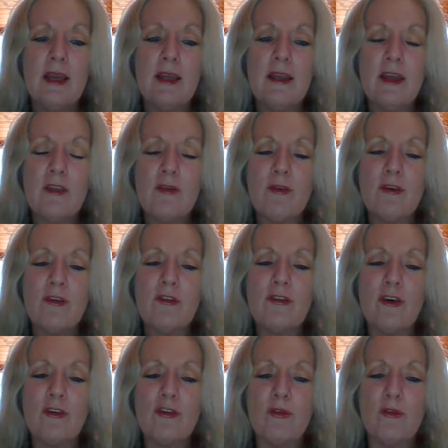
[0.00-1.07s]
Yet through the
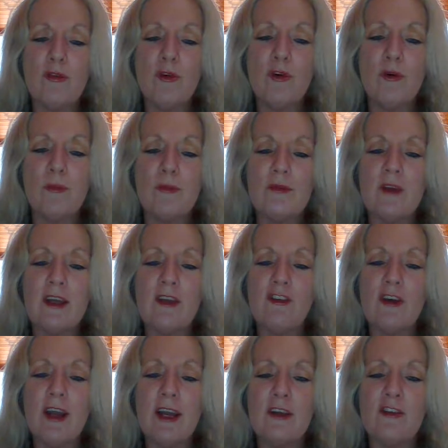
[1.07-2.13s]
social norms,
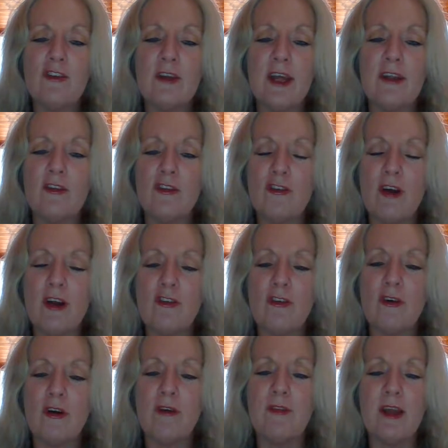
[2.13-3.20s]
education and
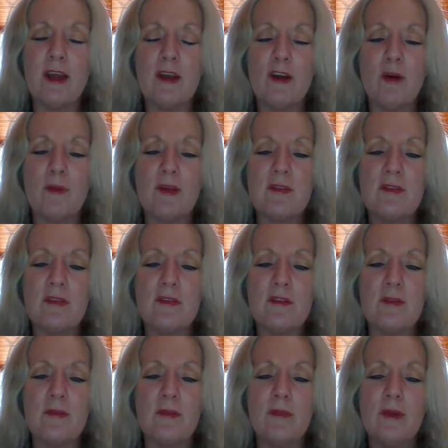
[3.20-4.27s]
structure of the economic
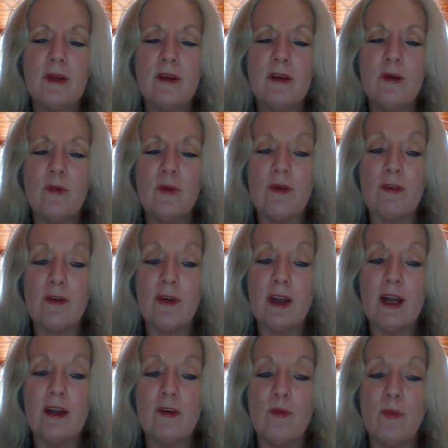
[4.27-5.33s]
system, we have
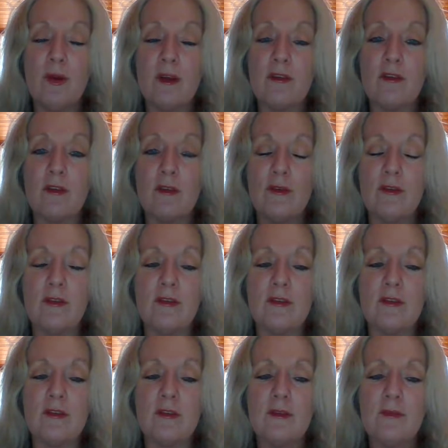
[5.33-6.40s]
created winners and
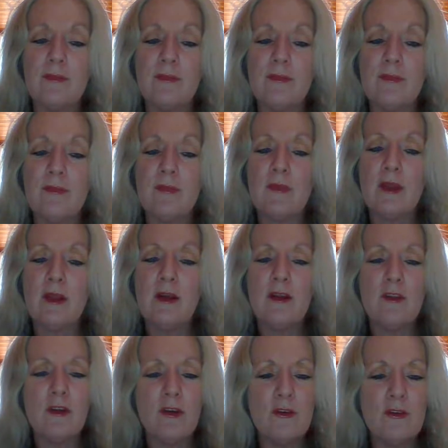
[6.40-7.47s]
losers.
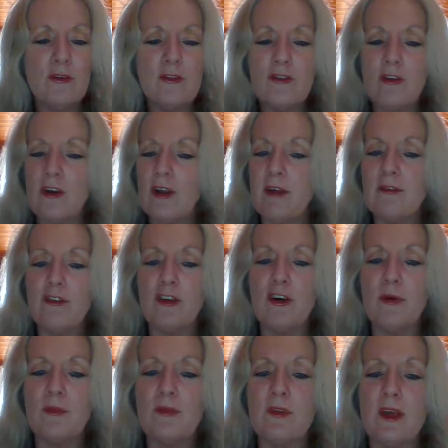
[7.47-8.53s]
The losers don't have
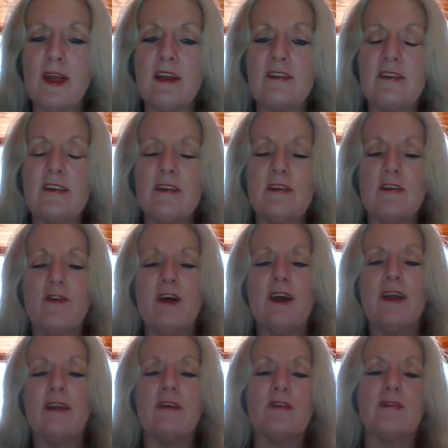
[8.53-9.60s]
jobs and are seen as
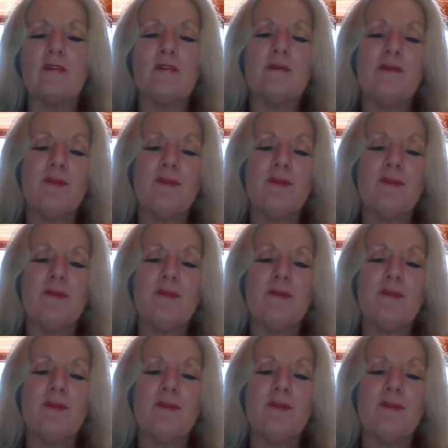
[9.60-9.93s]
failures.